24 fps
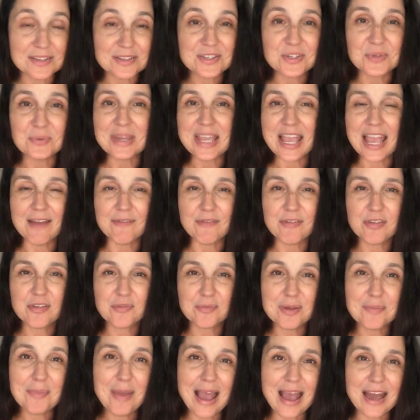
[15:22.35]
So we have
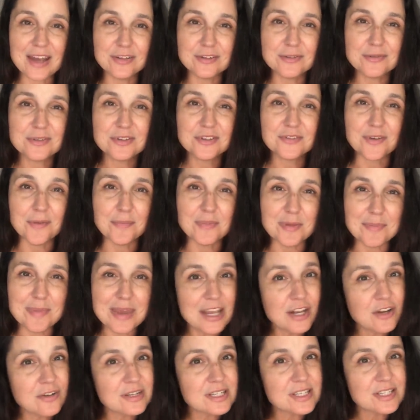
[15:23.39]
three patterns from
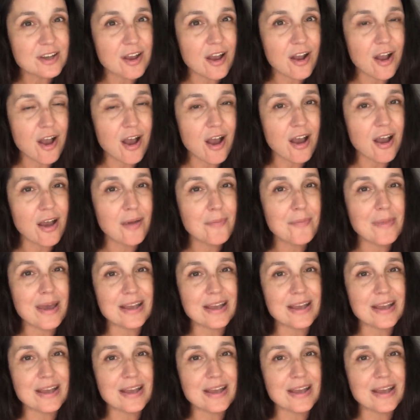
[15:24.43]
themakerist.com,